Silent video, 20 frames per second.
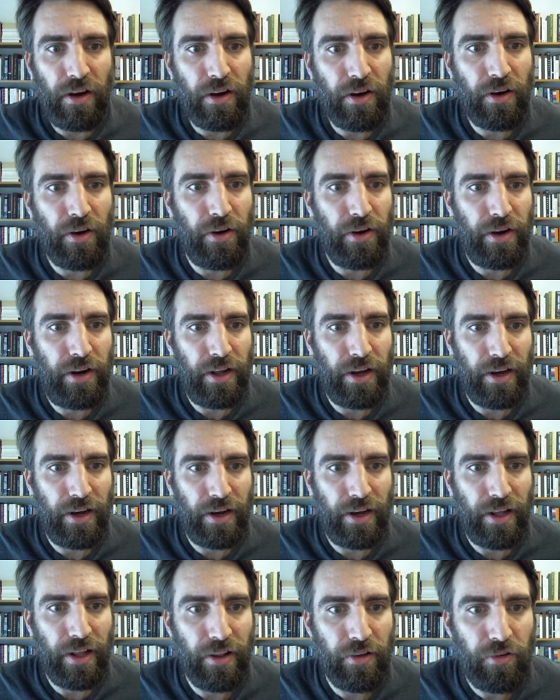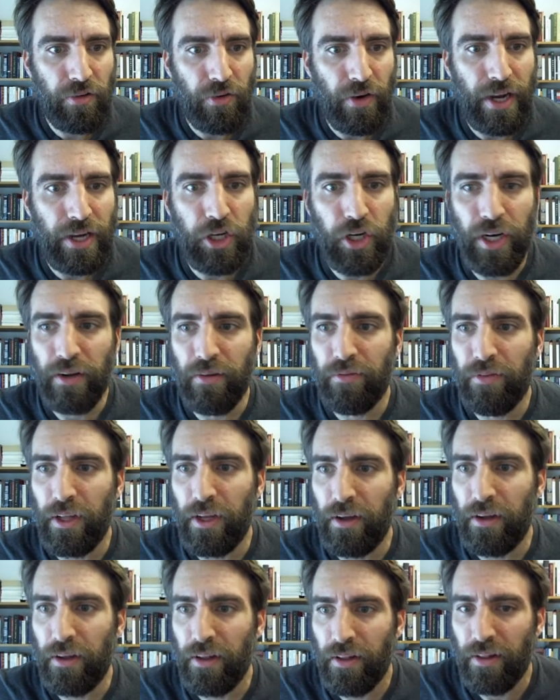good uh, illustration of
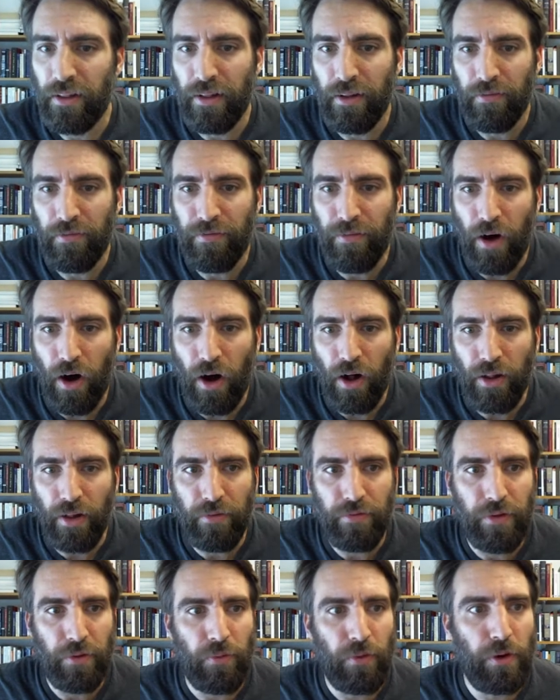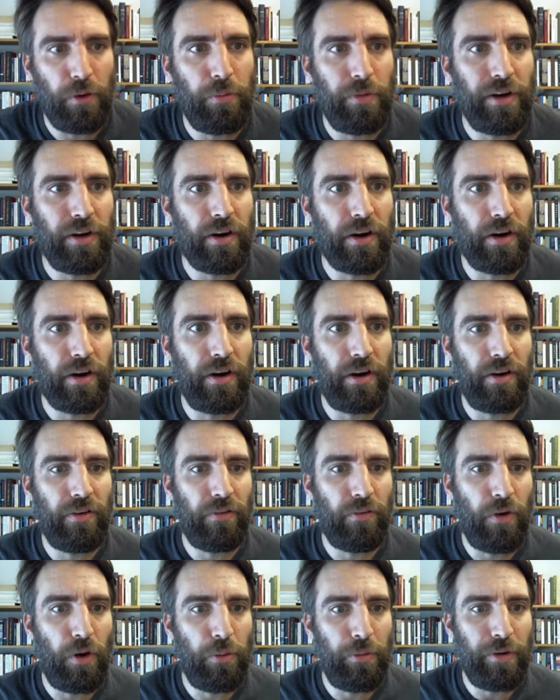the, the fall of the Roman,
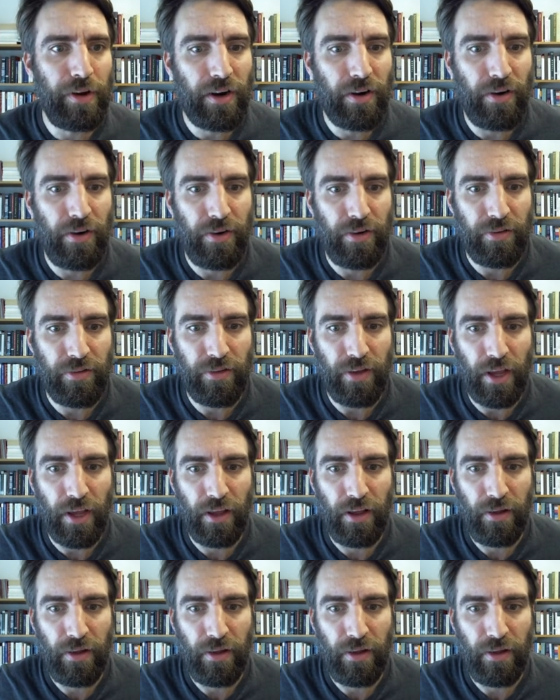Roman currency